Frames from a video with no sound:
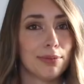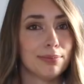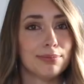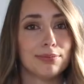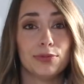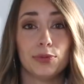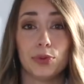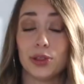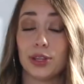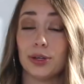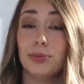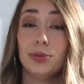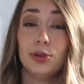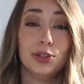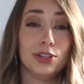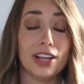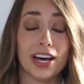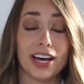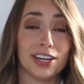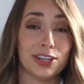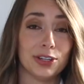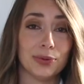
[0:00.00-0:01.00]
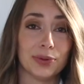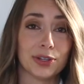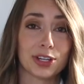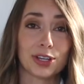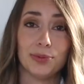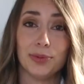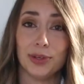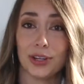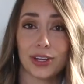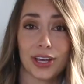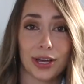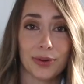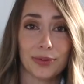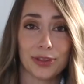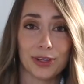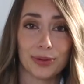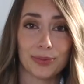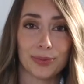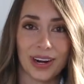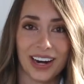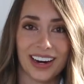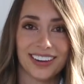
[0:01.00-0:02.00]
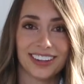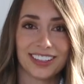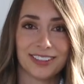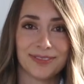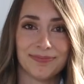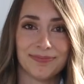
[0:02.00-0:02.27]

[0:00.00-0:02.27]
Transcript: the mood that you want to communicate with your brand.